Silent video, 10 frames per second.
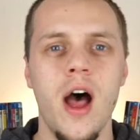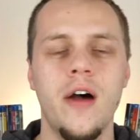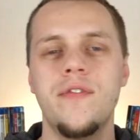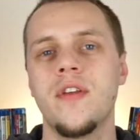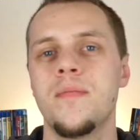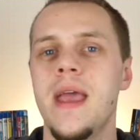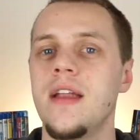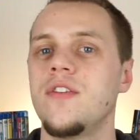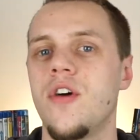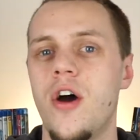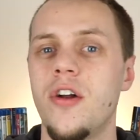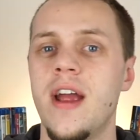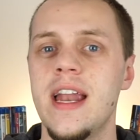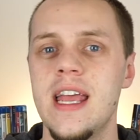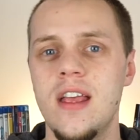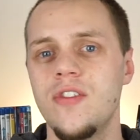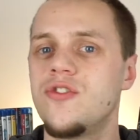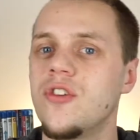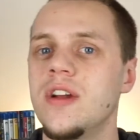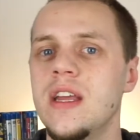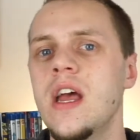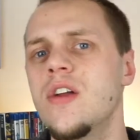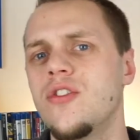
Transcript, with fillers: of this man's daughter and his journey